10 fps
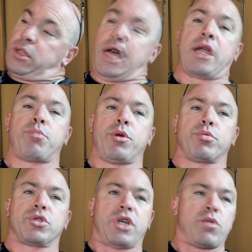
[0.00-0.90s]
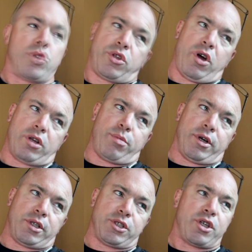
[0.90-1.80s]
A lot of people said, and we talked
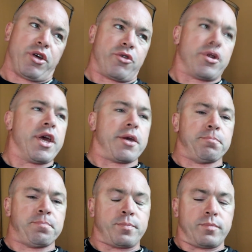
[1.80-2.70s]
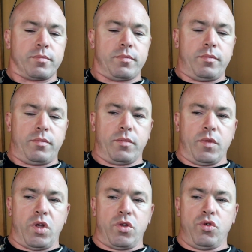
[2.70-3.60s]
about this the other day,
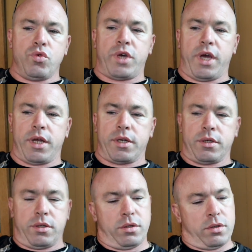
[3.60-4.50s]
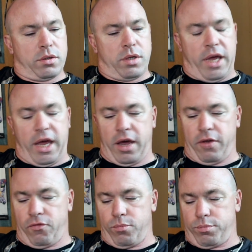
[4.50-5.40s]
you can
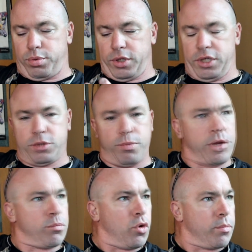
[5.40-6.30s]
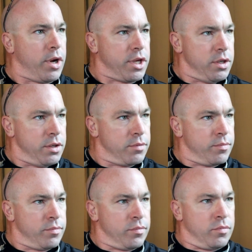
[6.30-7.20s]
have police make more money,
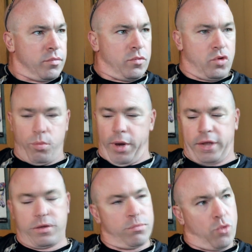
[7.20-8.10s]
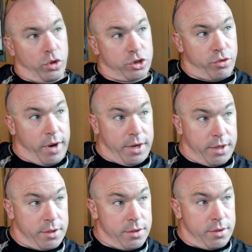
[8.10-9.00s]
go back to more
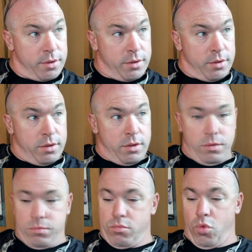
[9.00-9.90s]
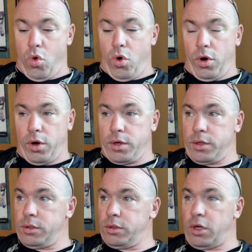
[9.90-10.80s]
training, more
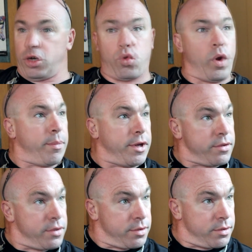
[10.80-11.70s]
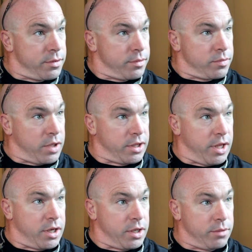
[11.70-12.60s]
equipment that
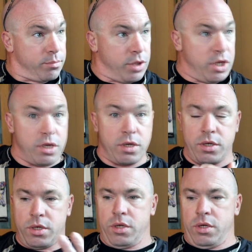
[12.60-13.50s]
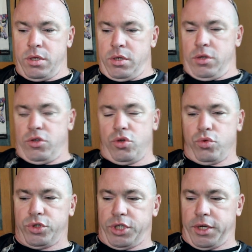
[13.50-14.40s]
they can be
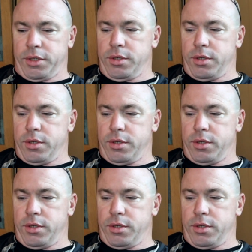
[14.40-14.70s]
using,